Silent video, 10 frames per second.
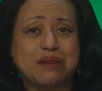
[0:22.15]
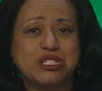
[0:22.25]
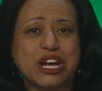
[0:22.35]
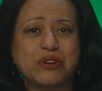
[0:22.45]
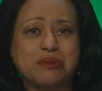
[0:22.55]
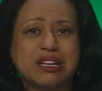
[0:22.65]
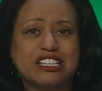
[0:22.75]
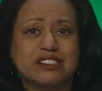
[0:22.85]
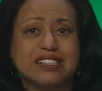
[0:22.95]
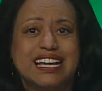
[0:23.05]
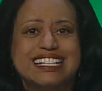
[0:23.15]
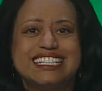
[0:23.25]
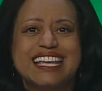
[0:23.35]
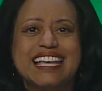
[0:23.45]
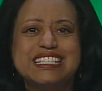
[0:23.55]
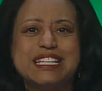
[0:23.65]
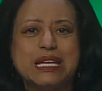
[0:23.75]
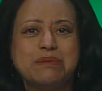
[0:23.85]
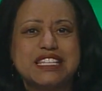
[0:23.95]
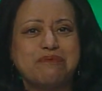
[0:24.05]
I'm Cheryl Miller. Today's
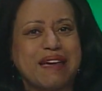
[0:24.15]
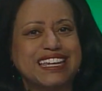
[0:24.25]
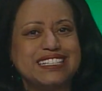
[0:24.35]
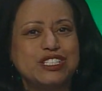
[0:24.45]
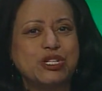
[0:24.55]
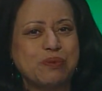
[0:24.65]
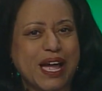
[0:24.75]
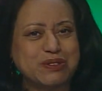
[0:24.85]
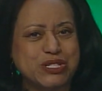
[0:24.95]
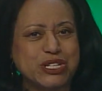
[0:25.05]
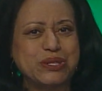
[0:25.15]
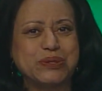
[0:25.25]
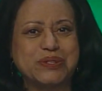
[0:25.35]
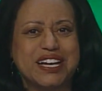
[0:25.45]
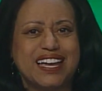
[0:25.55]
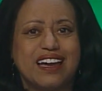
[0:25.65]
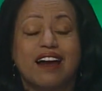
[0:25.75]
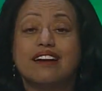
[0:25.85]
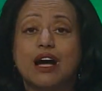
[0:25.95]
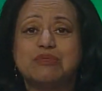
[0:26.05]
teams have made it to round two.
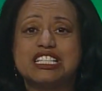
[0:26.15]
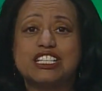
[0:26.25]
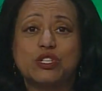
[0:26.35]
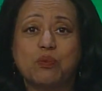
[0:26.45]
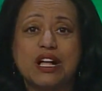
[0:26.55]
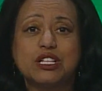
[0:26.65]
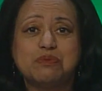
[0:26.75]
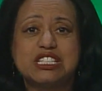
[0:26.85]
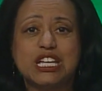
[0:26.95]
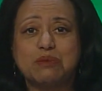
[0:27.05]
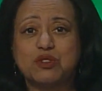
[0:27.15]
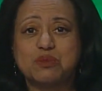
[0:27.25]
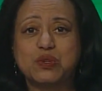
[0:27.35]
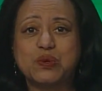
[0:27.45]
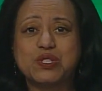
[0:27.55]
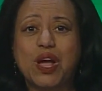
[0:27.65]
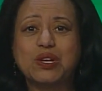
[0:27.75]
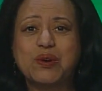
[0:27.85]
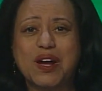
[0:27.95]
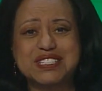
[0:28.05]
Our competition welcomes teams from schools
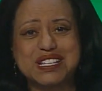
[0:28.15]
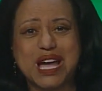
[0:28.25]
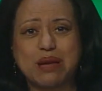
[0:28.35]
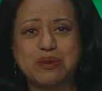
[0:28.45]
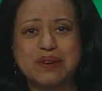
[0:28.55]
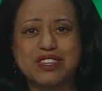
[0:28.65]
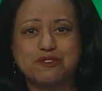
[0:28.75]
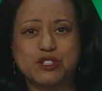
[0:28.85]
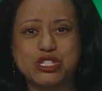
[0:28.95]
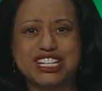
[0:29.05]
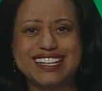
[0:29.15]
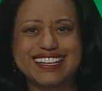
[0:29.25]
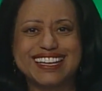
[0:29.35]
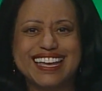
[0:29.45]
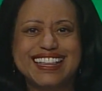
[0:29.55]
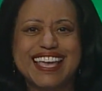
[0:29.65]
all across the Commonwealth of Virginia.